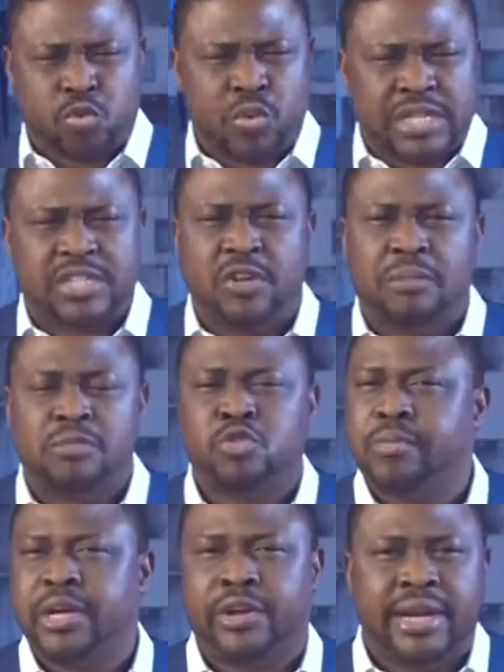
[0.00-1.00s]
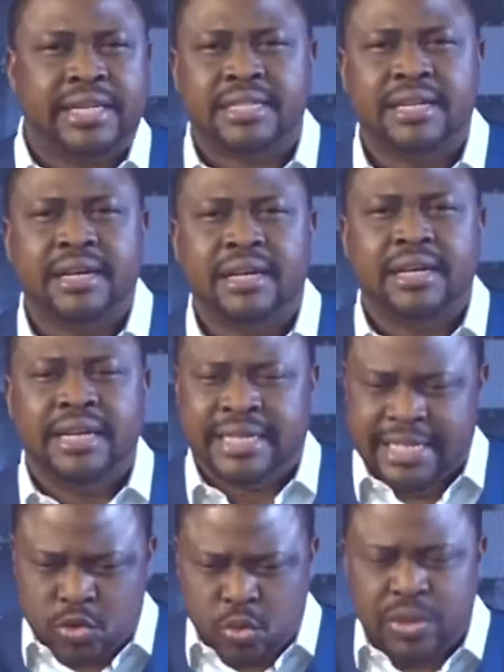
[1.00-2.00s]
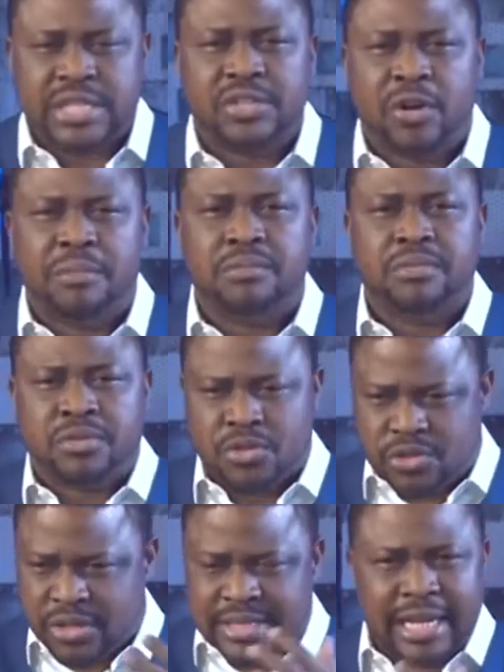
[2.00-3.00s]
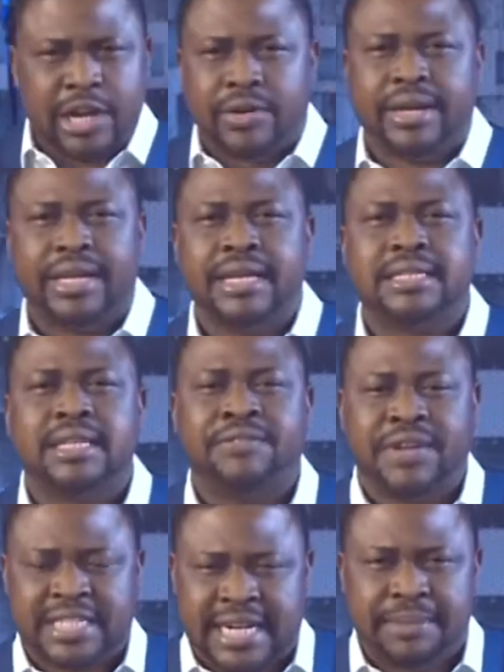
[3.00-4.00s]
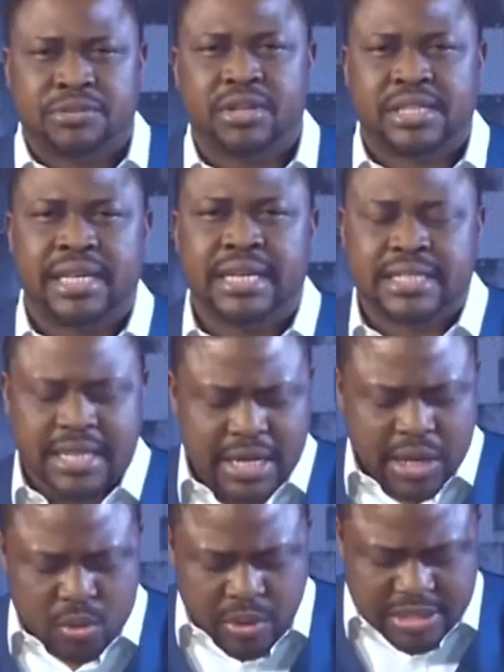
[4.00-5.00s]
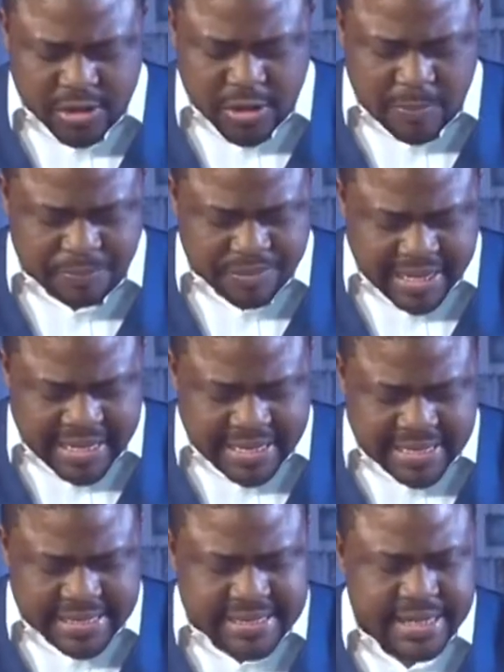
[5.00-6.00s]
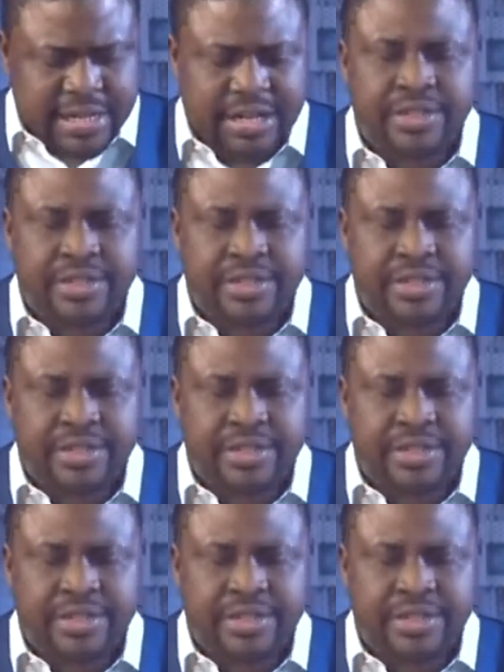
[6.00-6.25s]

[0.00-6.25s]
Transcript: takes wisdom to be great. It takes wisdom to sustain greatness. In fact, scripture says wisdom is